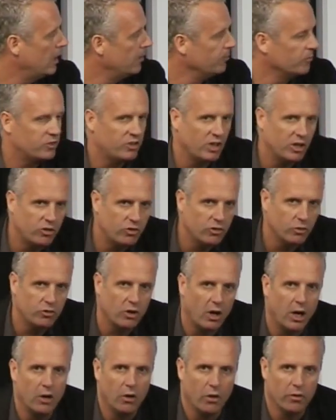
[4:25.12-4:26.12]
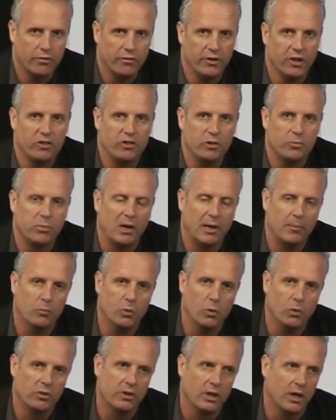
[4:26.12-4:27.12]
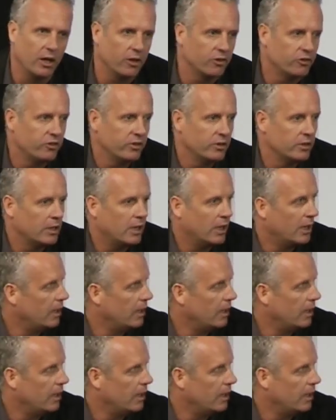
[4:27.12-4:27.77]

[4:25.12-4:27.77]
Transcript: Um, digital dialogue versus brand broadcast.